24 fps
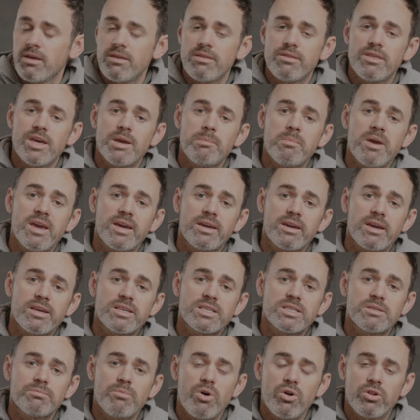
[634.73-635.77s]
they make a
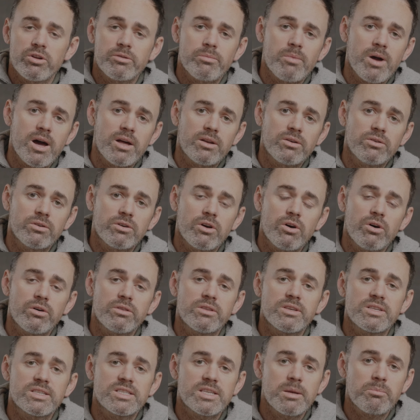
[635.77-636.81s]
smaller model
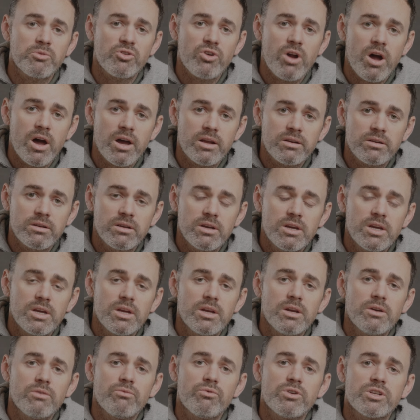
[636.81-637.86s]
called the Cimarron,
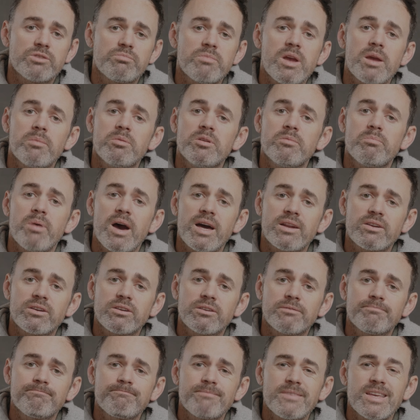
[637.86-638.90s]
which may be
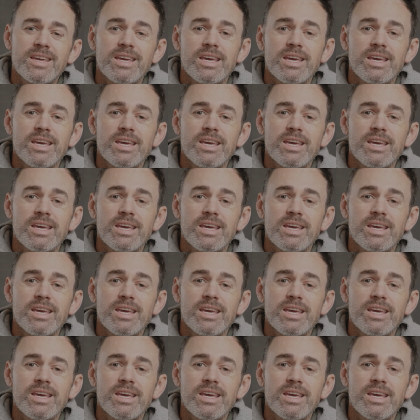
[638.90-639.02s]
better.